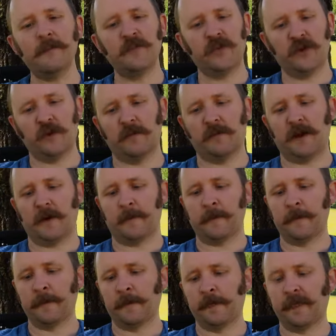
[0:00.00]
it's a good beer.
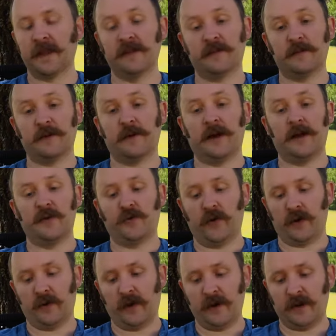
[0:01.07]
It's a beer I
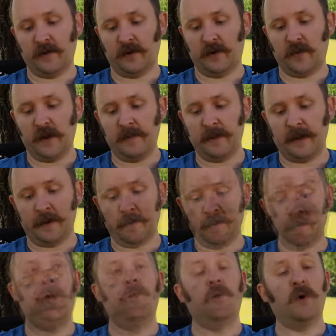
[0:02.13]
enjoy quite a, quite a bit.
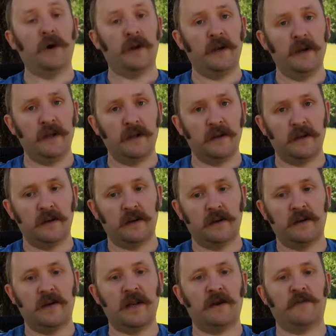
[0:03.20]
I would
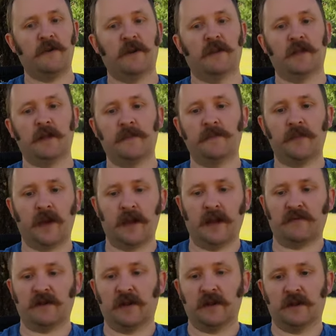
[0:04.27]
definitely, I'd
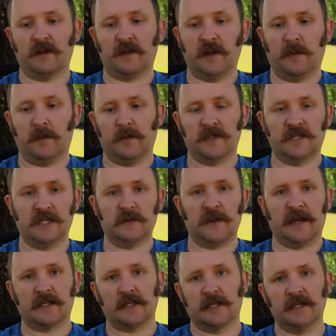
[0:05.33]
have to get a couple more six
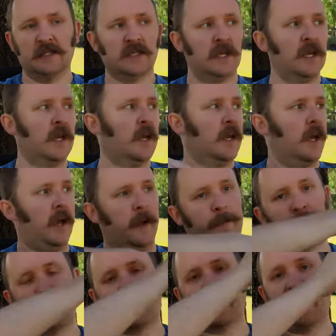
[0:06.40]
packs of this, um,
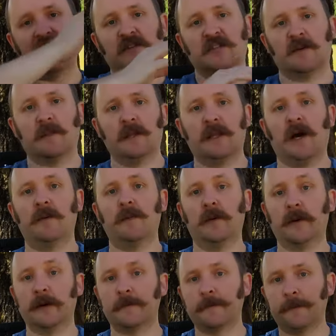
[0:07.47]
have this on my
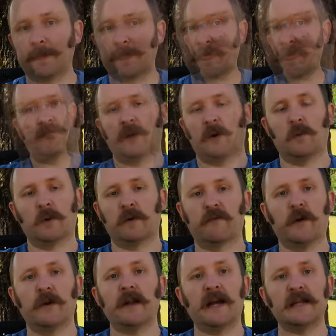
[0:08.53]
lawnmower. It would work
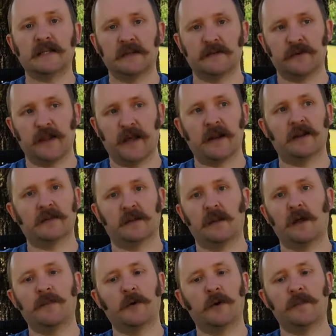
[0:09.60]
very nicely for that as a
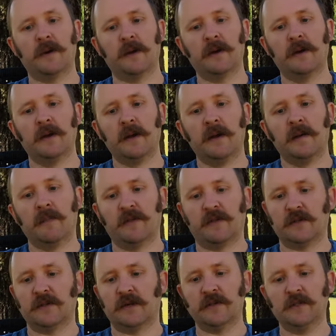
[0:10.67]
lawn mowing beer. But
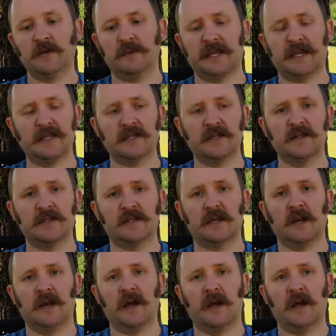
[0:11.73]
there's also, because there's
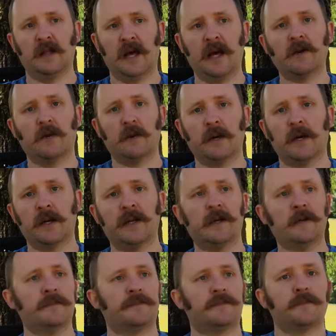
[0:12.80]
a lot going on
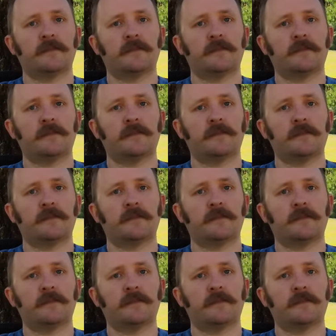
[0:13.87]
here,